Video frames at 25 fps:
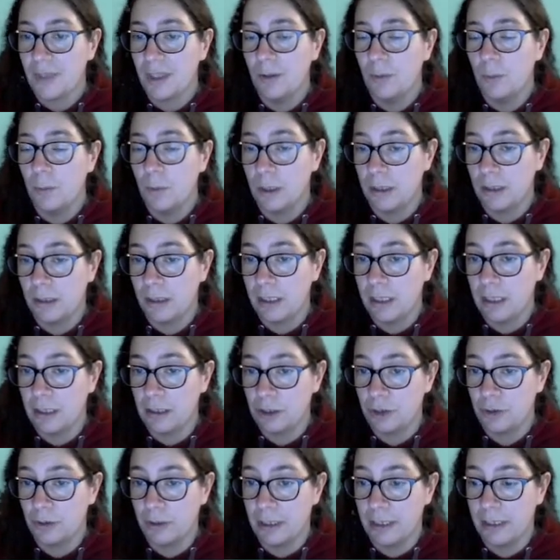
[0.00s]
what the
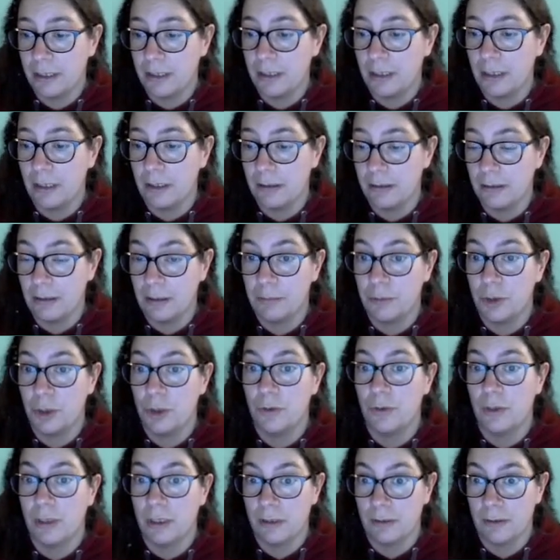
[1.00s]
actual end date is. I'm
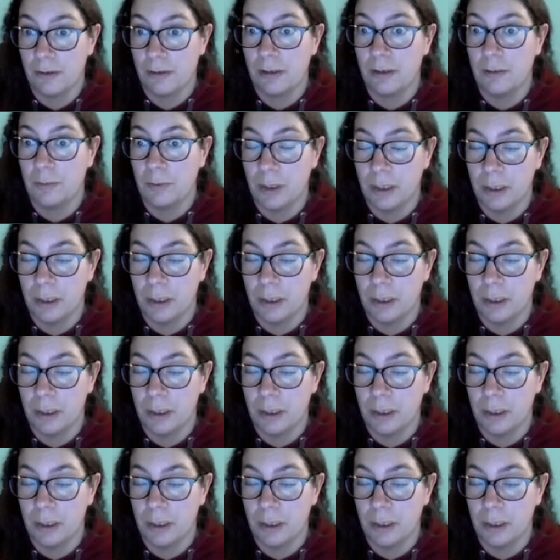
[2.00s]
sure there's someone